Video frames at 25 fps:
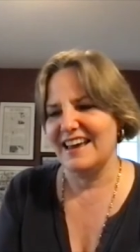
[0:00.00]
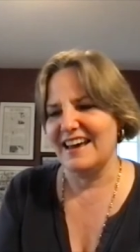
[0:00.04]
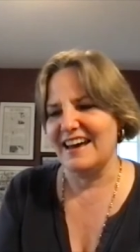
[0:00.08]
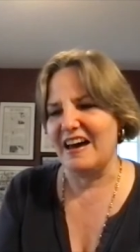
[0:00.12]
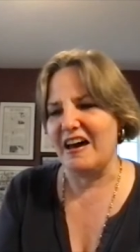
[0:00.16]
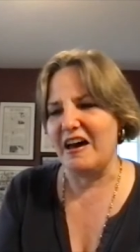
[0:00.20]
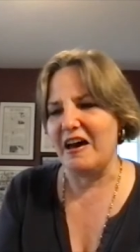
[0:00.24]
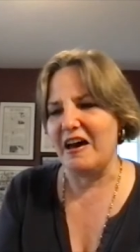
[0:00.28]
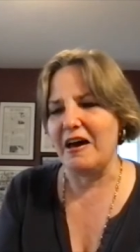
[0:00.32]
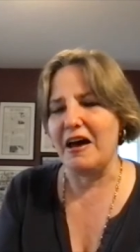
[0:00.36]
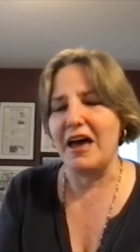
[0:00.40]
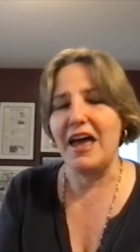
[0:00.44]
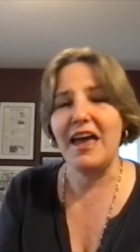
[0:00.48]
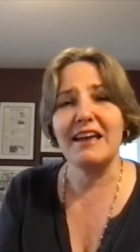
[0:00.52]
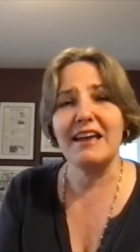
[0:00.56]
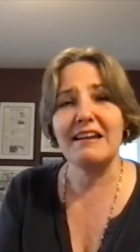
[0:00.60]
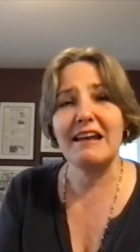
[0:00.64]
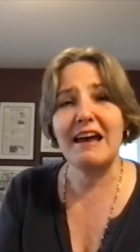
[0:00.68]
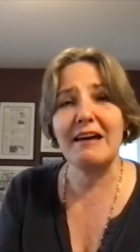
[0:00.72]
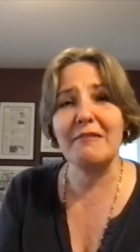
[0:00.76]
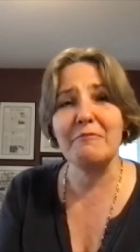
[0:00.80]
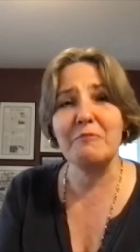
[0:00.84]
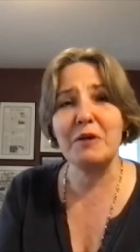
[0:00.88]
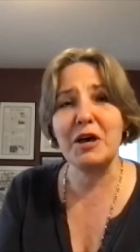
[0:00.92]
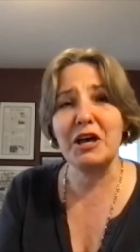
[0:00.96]
And
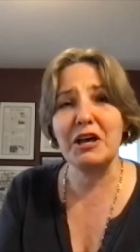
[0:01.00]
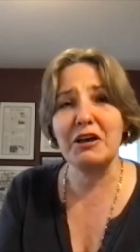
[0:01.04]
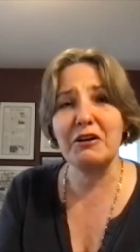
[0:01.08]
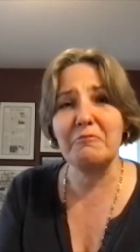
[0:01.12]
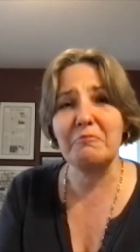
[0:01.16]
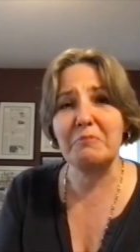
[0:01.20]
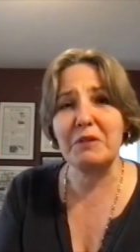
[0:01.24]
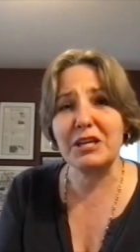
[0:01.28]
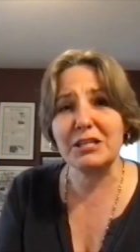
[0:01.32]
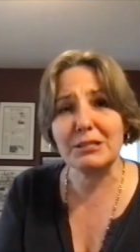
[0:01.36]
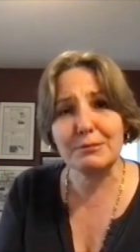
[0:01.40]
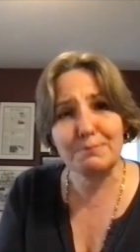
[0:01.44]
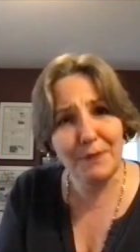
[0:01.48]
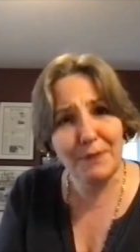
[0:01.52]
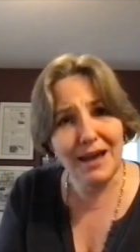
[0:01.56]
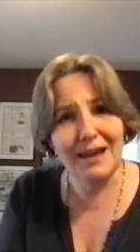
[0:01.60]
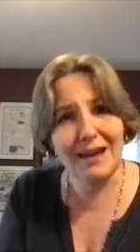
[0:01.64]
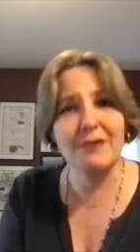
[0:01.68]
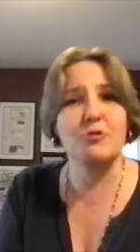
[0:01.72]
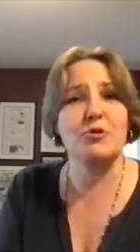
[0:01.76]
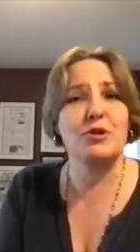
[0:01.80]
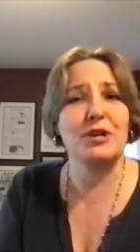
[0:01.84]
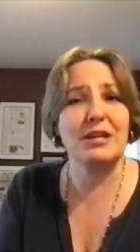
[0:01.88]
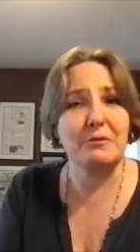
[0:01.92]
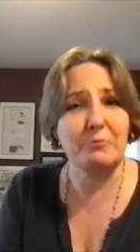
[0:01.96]
I'm an
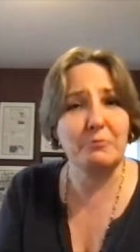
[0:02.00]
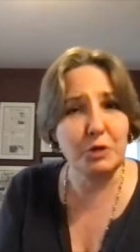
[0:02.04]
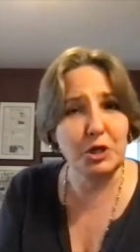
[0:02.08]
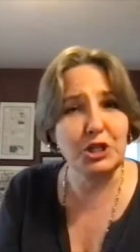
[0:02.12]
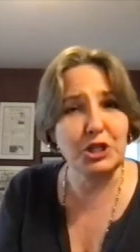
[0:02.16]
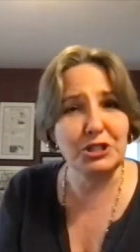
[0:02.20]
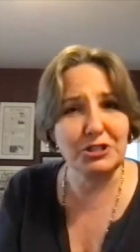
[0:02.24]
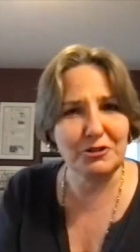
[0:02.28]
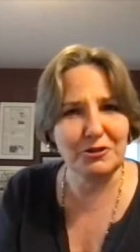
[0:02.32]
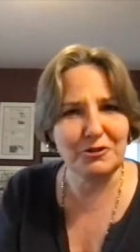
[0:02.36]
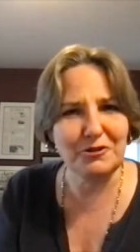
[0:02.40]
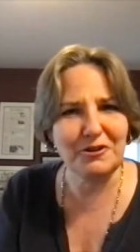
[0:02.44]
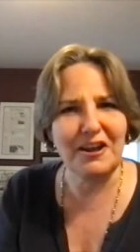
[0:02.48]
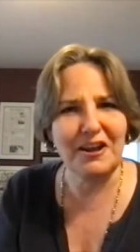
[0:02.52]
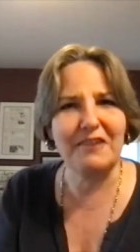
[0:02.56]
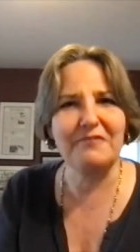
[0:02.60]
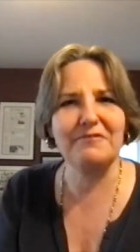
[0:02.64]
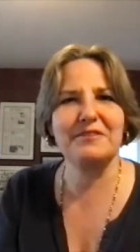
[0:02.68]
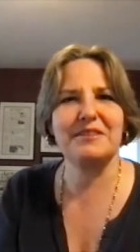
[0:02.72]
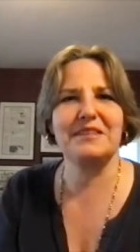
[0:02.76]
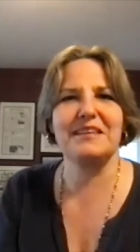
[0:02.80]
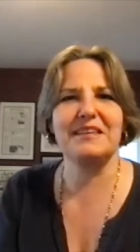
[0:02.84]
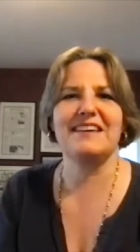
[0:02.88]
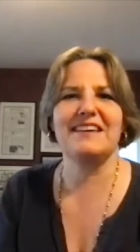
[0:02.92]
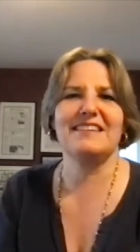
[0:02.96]
aspiring builder of
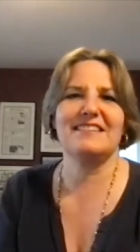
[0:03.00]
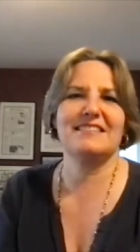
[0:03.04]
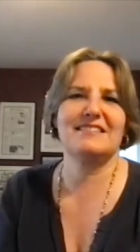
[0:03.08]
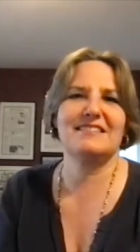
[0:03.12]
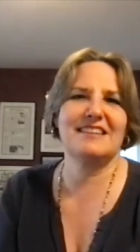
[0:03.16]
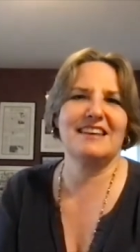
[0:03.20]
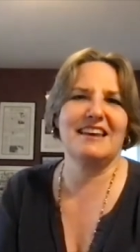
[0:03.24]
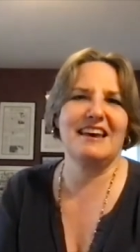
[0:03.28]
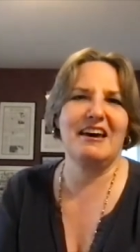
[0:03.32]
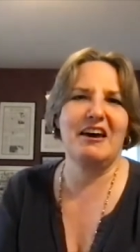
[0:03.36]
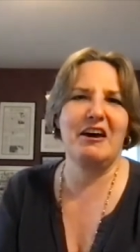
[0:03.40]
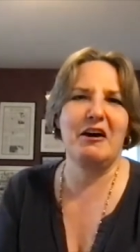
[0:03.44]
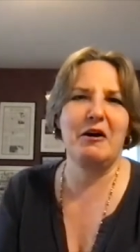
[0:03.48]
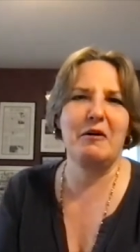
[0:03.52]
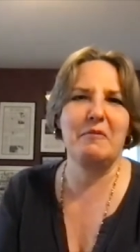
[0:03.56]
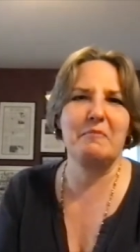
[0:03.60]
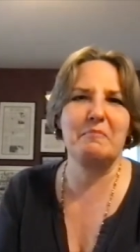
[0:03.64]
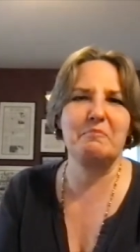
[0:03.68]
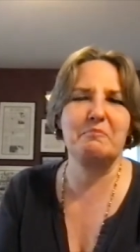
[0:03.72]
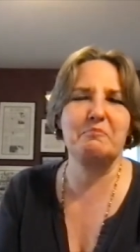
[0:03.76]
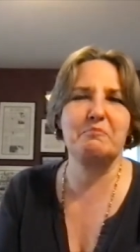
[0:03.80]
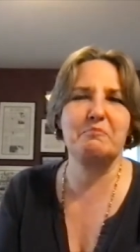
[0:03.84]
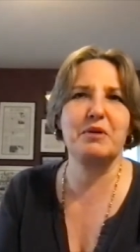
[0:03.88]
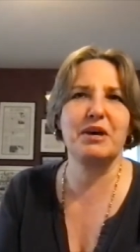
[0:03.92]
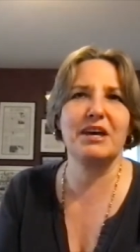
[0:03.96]
things.
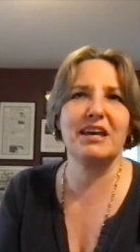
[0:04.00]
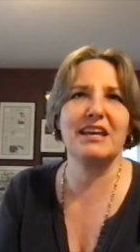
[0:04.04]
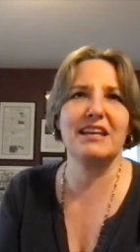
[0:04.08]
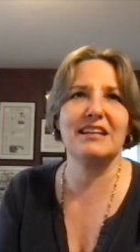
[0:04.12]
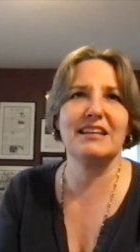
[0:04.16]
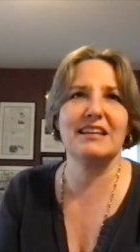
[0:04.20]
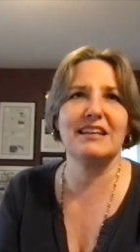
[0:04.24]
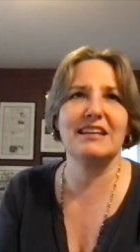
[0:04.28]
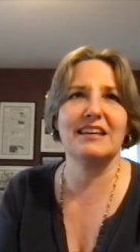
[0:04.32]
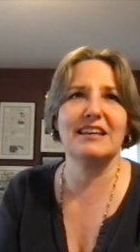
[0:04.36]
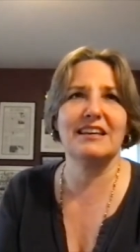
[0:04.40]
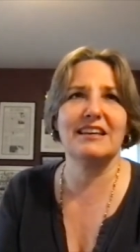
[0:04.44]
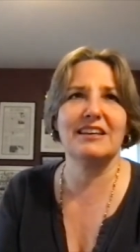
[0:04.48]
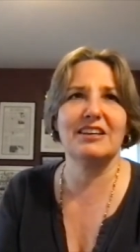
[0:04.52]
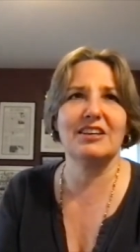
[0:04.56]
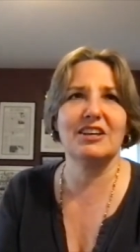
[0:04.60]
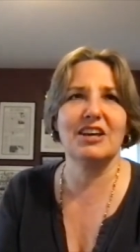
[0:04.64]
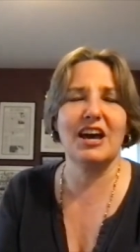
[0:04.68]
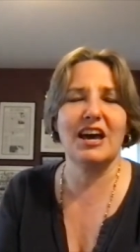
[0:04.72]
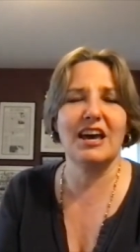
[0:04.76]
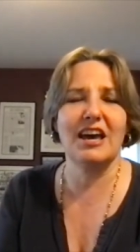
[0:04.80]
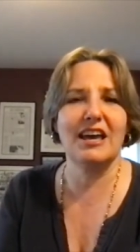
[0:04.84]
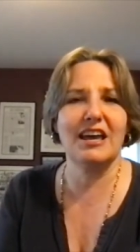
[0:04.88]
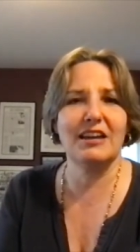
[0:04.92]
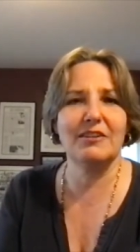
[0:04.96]
But
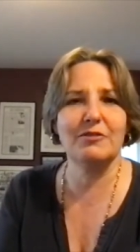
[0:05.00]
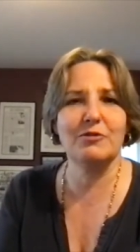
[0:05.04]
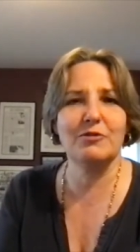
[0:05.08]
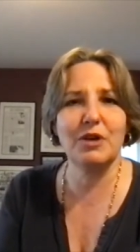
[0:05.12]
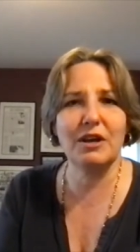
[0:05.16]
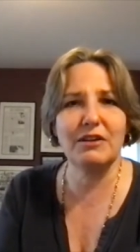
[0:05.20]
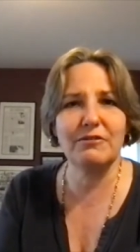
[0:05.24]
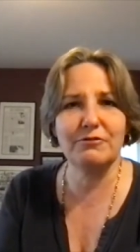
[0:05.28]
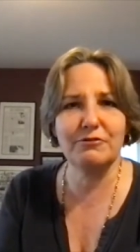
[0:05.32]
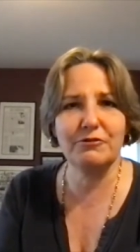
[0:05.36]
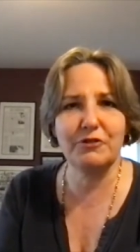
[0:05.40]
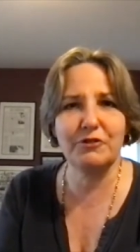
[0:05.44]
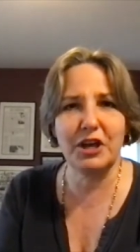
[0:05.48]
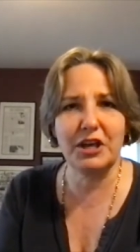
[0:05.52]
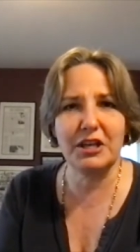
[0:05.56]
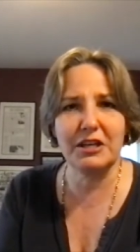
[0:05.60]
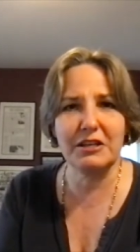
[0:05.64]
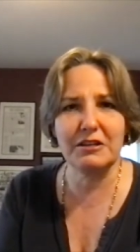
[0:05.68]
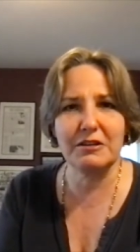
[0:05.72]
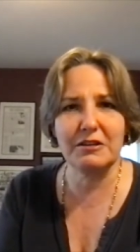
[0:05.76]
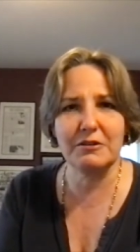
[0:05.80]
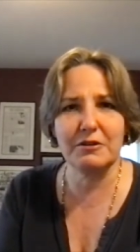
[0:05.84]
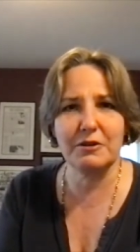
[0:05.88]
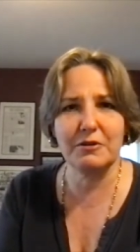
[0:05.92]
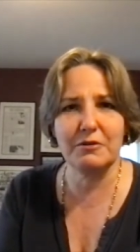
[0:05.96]
I had great
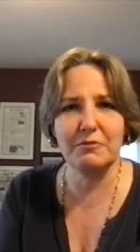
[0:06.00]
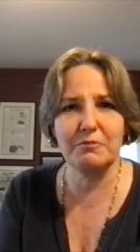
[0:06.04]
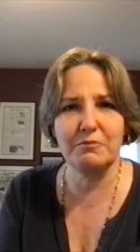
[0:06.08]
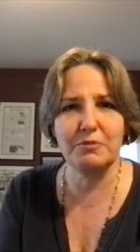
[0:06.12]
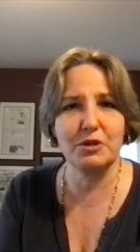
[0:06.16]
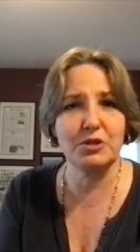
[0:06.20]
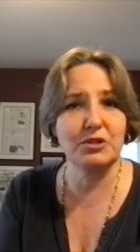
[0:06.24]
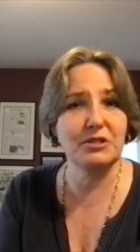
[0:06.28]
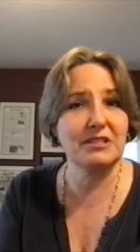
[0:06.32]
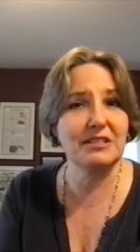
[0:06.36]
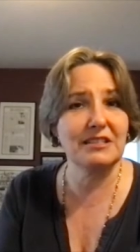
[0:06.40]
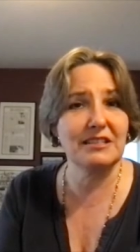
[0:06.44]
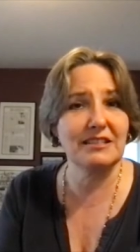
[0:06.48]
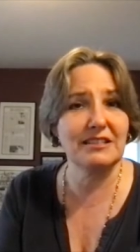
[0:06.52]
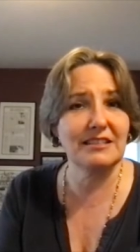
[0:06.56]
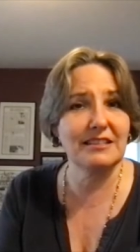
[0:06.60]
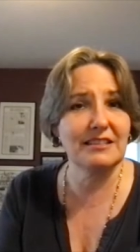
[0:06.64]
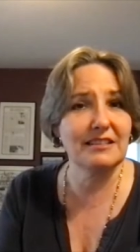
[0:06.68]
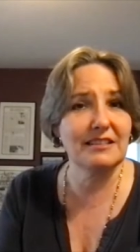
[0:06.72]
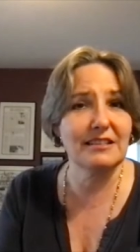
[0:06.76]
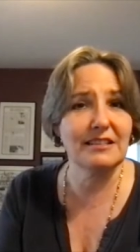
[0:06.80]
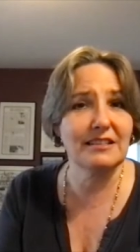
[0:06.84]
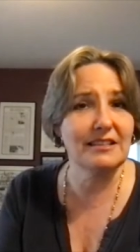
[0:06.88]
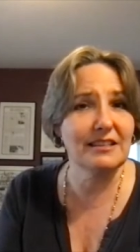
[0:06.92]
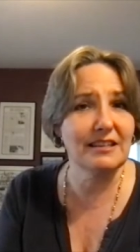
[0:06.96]
fun building
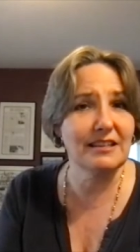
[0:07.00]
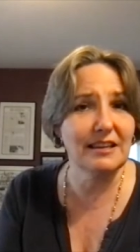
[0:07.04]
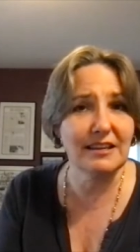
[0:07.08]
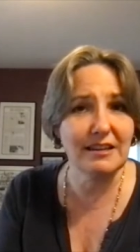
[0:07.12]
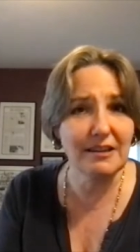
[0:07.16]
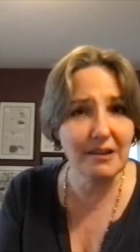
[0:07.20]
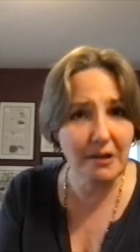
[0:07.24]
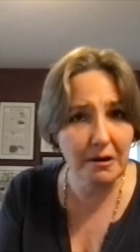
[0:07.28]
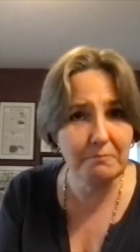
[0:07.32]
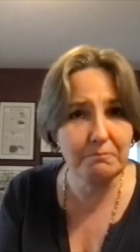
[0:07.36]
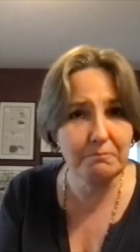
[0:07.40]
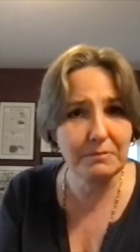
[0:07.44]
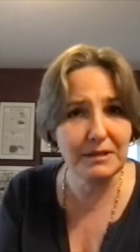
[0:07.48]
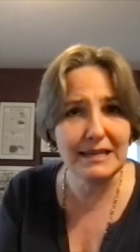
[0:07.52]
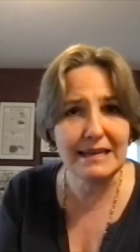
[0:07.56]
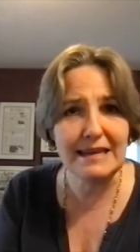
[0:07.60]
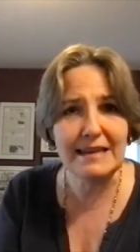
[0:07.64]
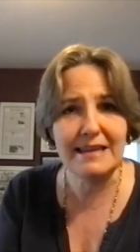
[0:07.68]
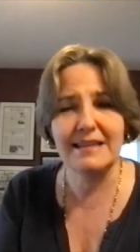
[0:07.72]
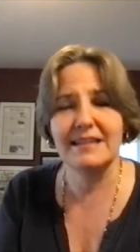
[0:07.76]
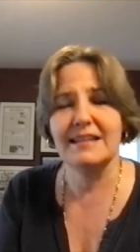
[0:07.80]
a company,